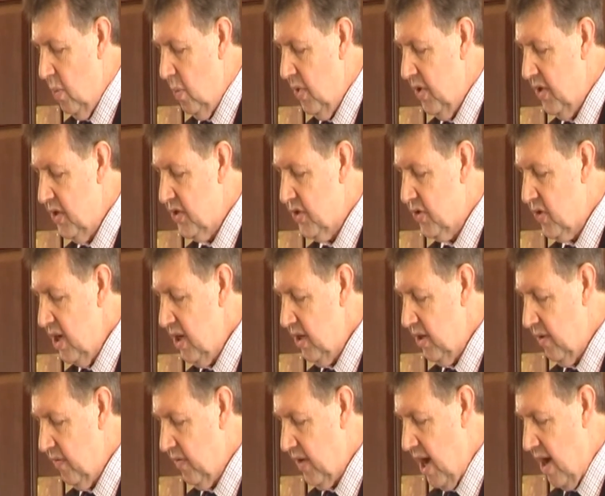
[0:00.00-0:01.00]
with the
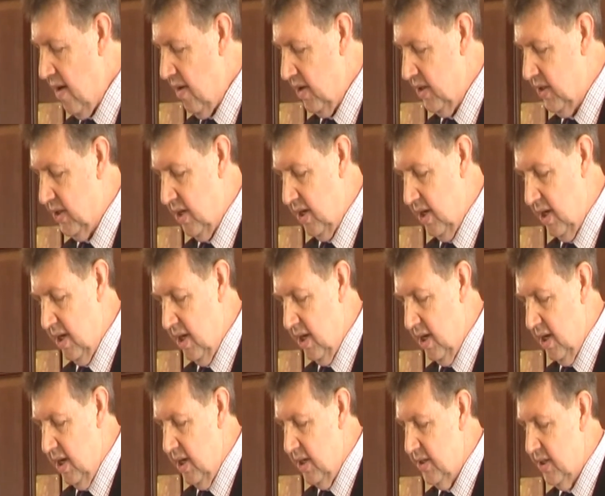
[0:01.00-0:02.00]
strength of character
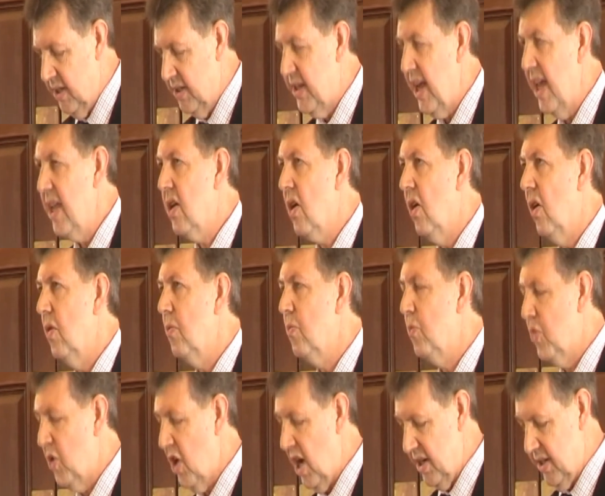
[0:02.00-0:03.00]
to take on
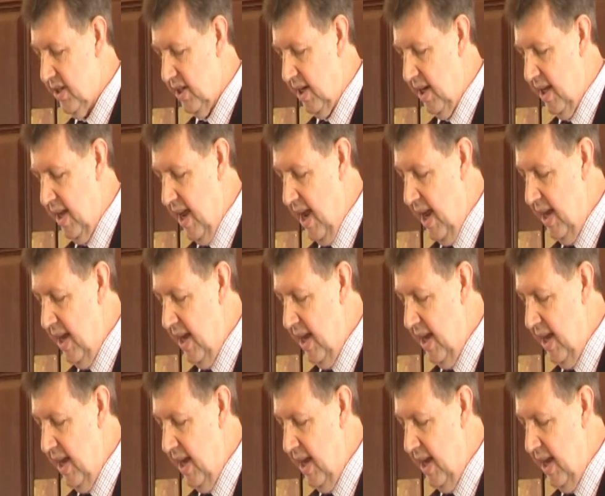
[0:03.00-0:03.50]
practically